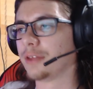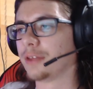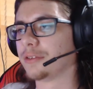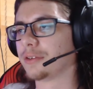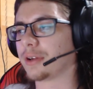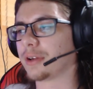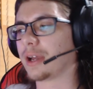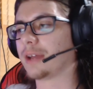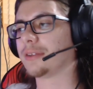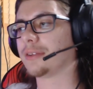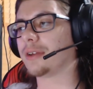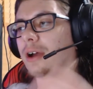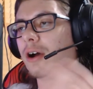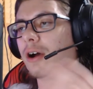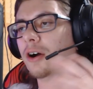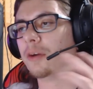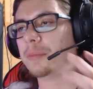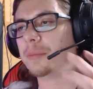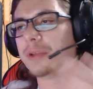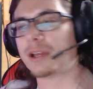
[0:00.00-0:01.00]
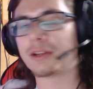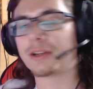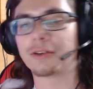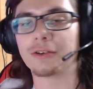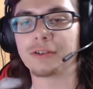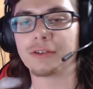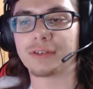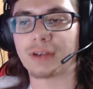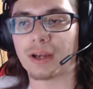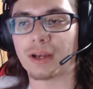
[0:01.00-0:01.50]
So guys, I hope you had a
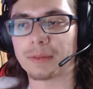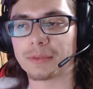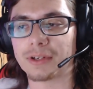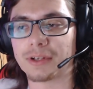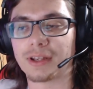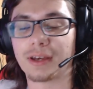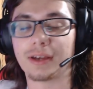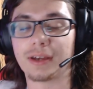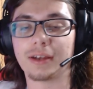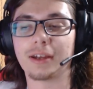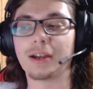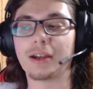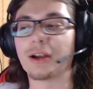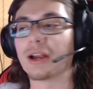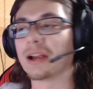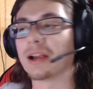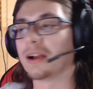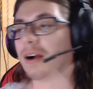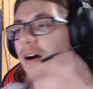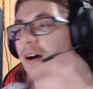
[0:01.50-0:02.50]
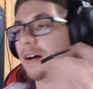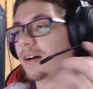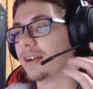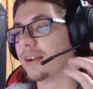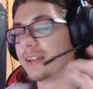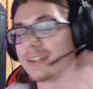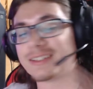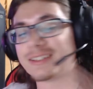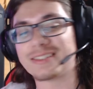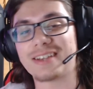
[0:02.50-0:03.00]
good time today here
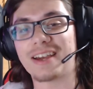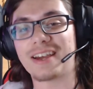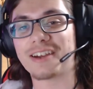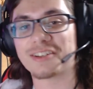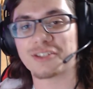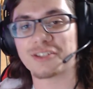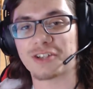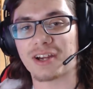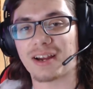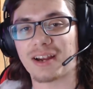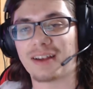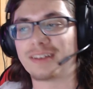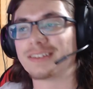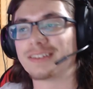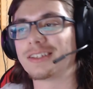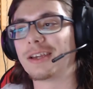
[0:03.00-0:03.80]
on Tech Chat.